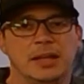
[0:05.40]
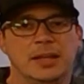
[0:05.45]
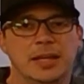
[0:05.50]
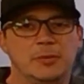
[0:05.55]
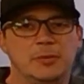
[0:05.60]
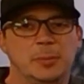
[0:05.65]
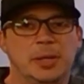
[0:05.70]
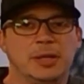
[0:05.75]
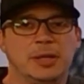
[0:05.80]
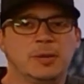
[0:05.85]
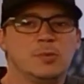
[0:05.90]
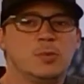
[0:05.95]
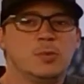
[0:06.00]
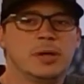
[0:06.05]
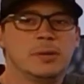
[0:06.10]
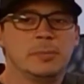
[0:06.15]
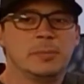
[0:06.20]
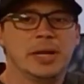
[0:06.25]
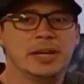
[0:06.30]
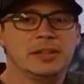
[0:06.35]
Hey everybody,
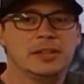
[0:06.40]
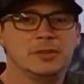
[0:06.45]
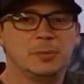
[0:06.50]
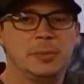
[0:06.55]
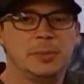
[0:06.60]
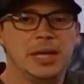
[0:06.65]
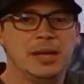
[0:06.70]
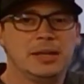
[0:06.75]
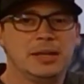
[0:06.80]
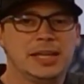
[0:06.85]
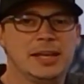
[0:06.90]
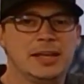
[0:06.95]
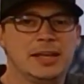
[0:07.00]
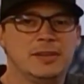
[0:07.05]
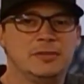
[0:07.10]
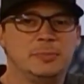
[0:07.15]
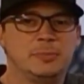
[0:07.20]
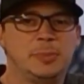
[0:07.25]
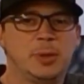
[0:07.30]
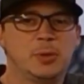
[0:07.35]
welcome back to the Man
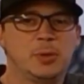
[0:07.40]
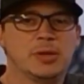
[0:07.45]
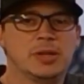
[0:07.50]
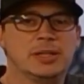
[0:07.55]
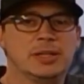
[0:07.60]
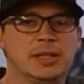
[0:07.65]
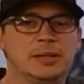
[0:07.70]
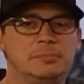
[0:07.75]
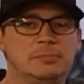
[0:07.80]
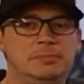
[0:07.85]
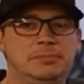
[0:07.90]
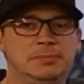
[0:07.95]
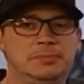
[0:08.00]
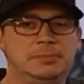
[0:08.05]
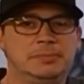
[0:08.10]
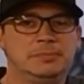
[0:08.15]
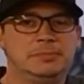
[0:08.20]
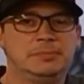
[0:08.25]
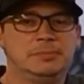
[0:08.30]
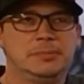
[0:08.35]
Cave Poker Club.
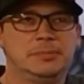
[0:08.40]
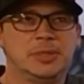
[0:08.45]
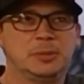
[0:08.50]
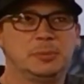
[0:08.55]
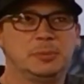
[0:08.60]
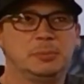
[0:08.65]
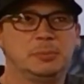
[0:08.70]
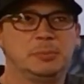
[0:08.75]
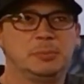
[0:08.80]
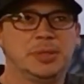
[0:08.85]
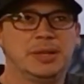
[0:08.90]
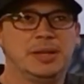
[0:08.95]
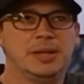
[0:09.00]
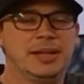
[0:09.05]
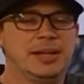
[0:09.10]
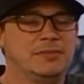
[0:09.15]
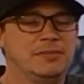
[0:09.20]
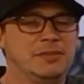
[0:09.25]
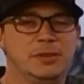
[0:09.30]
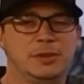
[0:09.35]
McP-
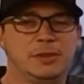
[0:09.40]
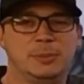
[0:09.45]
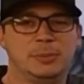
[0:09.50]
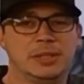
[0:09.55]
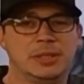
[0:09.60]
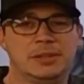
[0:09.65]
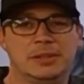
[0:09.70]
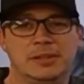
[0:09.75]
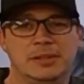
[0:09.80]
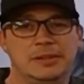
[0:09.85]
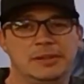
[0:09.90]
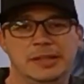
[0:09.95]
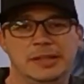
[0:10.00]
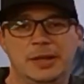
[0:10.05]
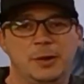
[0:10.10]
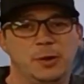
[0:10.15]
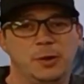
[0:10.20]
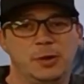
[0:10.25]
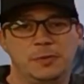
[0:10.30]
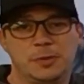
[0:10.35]
I haven't thought about that at all.
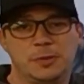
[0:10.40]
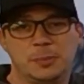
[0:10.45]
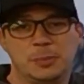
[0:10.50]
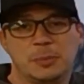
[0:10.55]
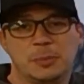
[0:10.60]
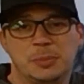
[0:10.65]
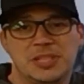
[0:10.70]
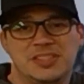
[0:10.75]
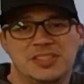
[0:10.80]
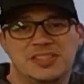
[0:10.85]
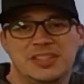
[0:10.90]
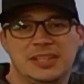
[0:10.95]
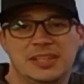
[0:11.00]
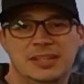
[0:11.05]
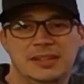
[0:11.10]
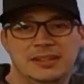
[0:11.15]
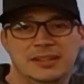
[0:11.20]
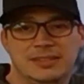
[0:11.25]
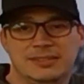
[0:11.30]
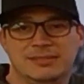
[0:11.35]
I don't know if it's
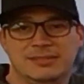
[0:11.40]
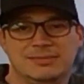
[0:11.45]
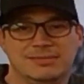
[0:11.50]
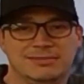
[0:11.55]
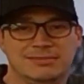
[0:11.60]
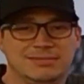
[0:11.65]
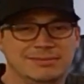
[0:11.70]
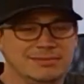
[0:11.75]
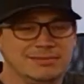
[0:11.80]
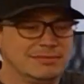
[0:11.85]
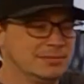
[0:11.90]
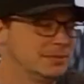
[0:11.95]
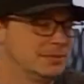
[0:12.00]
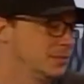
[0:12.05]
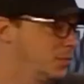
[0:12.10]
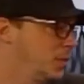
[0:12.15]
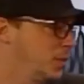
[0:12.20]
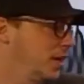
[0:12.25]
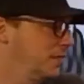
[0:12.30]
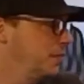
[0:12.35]
McPC,
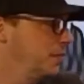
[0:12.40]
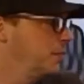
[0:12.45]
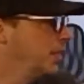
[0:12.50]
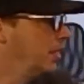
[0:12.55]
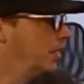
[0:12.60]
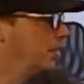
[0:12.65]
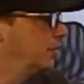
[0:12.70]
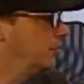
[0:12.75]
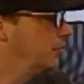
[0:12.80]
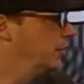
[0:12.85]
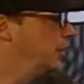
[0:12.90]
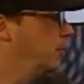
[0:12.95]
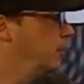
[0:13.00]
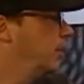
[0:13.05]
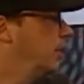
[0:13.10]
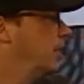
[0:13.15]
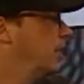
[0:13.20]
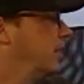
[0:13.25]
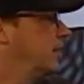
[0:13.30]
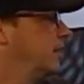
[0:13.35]
whatever. So
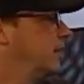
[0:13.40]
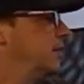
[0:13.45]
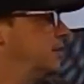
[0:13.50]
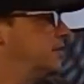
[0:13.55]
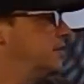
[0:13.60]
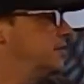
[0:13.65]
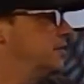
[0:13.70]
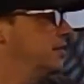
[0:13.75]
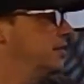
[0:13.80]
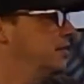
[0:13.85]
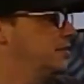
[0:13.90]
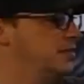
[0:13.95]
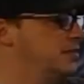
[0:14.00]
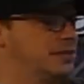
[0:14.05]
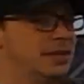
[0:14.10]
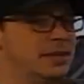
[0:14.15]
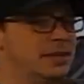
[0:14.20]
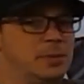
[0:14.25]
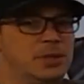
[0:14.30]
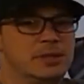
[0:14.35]
this is
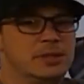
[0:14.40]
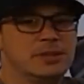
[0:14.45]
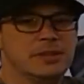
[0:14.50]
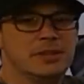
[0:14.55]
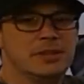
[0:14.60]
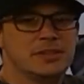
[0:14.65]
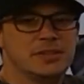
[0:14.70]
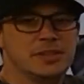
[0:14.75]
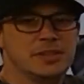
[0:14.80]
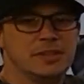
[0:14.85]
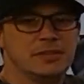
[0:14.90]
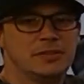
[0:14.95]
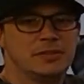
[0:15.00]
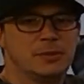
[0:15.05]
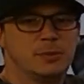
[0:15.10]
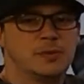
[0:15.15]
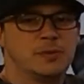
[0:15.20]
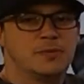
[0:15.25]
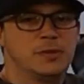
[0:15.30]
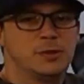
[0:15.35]
the table, and this is
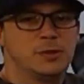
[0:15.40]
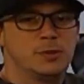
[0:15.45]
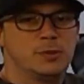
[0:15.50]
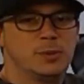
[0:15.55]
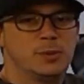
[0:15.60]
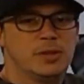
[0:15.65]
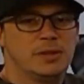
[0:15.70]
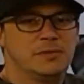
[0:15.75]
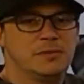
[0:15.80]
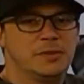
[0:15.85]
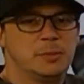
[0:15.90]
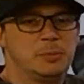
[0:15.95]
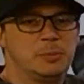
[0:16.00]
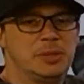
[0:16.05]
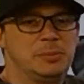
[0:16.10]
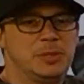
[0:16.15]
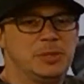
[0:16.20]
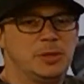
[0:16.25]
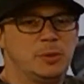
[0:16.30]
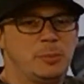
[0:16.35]
the review of the
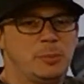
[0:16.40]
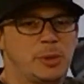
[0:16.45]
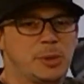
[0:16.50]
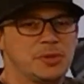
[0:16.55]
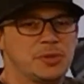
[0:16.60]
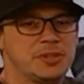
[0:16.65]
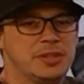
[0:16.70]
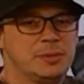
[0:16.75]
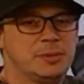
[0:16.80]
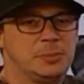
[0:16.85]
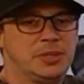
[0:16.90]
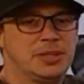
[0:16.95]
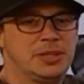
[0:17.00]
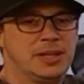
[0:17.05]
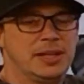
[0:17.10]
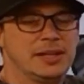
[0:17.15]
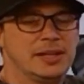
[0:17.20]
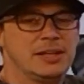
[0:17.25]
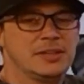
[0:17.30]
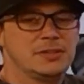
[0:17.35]
BBO poker table
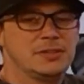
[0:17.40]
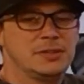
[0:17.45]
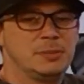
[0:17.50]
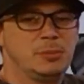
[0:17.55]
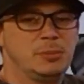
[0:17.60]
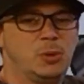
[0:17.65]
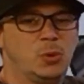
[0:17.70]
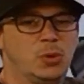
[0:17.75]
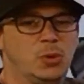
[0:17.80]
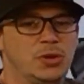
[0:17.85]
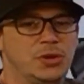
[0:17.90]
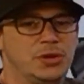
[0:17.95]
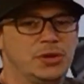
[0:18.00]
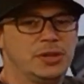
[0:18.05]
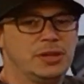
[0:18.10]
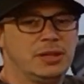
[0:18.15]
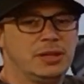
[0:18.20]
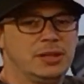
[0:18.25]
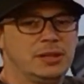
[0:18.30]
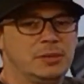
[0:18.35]
that I custom
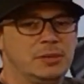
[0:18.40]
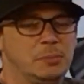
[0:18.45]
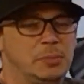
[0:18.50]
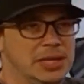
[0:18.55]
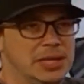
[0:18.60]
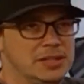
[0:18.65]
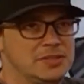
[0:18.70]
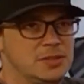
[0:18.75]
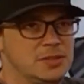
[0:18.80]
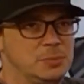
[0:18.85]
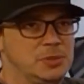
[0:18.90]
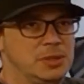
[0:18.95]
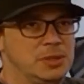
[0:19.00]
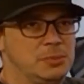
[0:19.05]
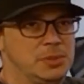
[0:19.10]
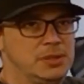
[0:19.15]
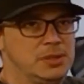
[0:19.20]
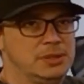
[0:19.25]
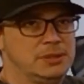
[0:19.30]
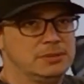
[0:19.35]
ordered back in
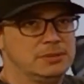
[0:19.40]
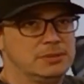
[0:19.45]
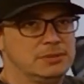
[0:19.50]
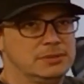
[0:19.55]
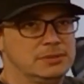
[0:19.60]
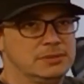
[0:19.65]
September.